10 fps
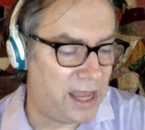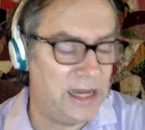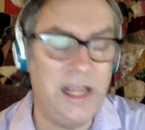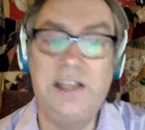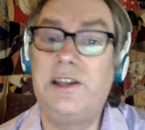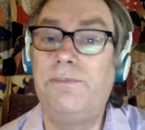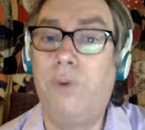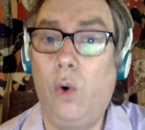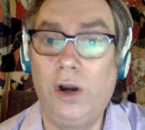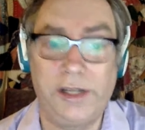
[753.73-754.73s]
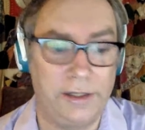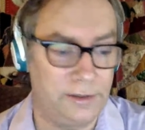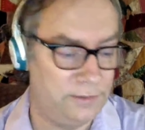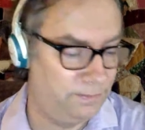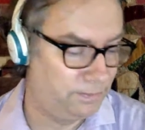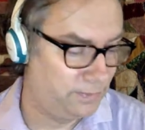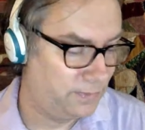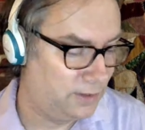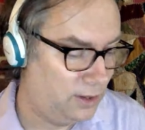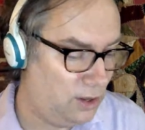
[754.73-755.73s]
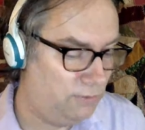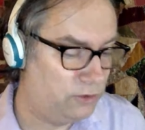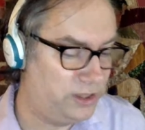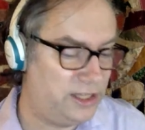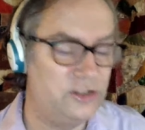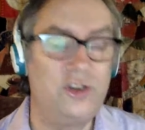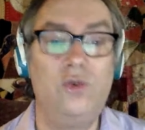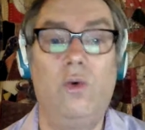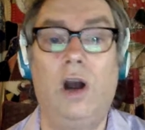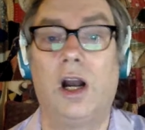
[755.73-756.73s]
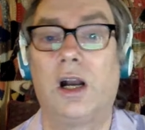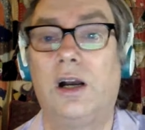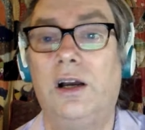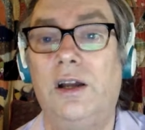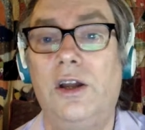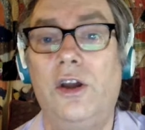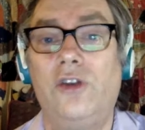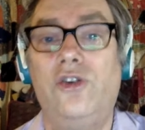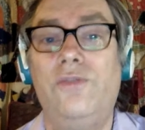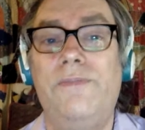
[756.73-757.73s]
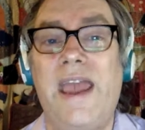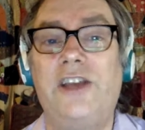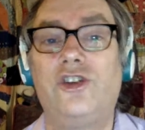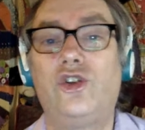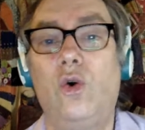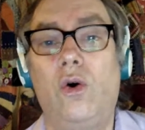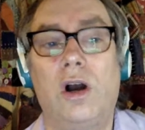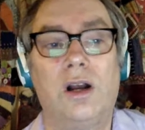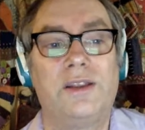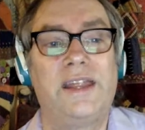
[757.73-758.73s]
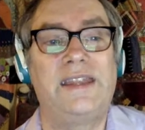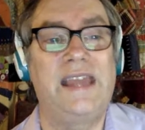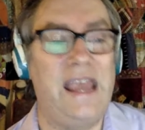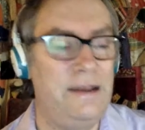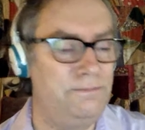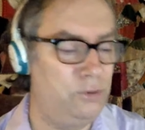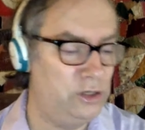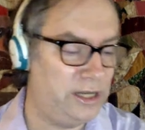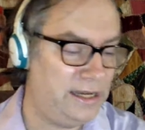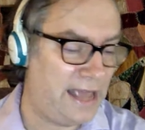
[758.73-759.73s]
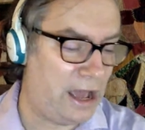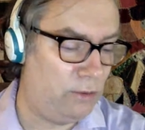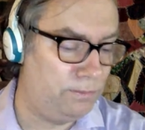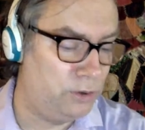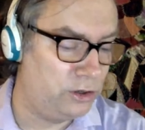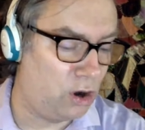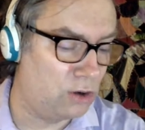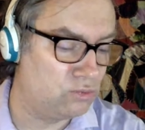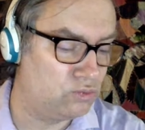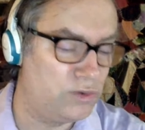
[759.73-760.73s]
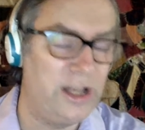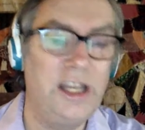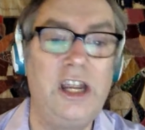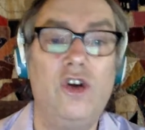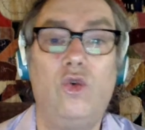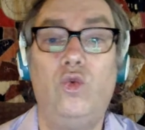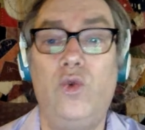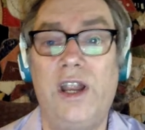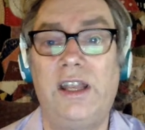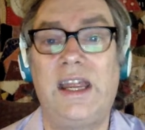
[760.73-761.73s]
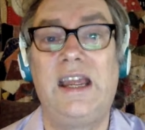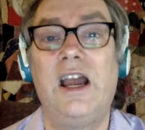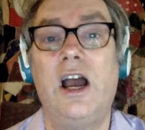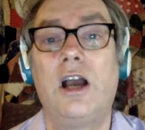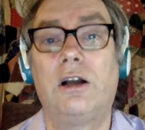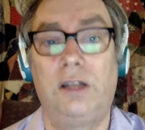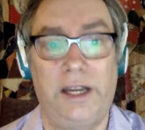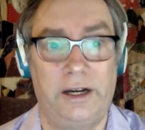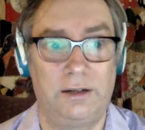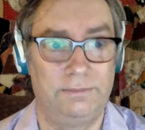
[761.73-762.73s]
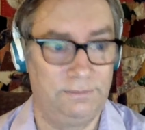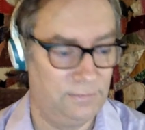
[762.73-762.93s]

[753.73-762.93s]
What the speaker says: It is important for this to work to make sure that the input and output are really, really clear